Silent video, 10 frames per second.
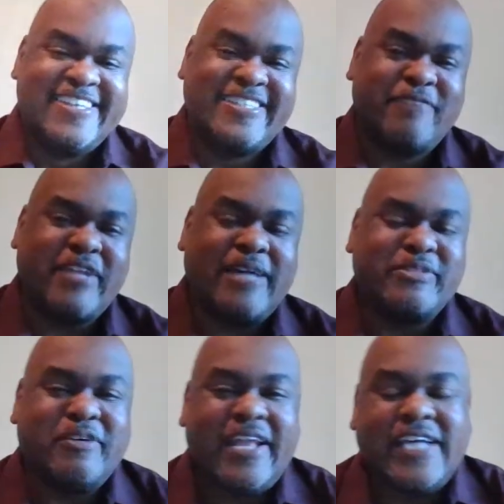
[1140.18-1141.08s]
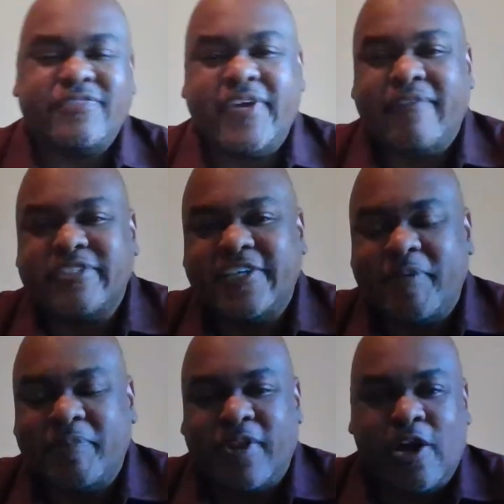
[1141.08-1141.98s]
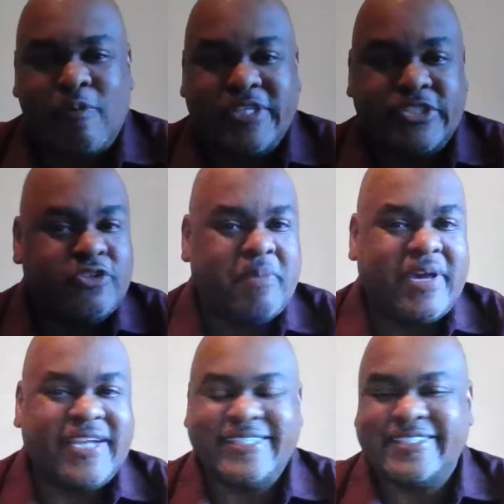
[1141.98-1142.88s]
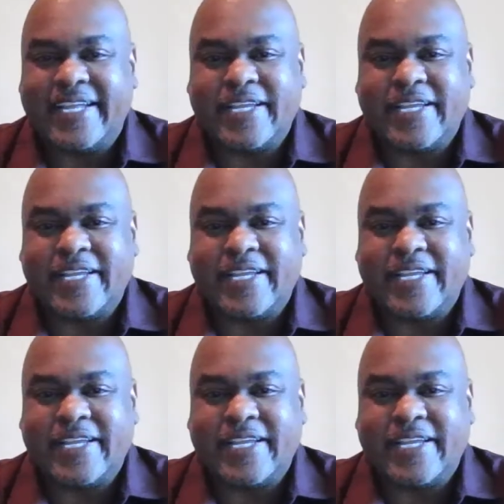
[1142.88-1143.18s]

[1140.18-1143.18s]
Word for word: Tough times don't last forever. Tough people always do. Money does not